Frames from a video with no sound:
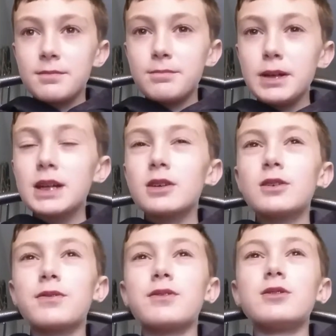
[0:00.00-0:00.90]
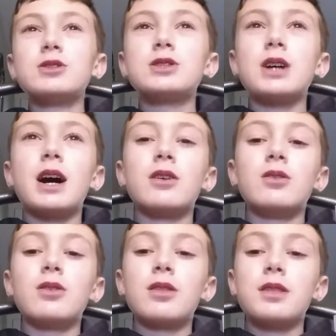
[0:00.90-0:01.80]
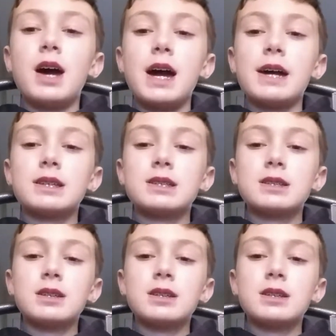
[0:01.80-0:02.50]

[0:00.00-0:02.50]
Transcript: make a freestyle that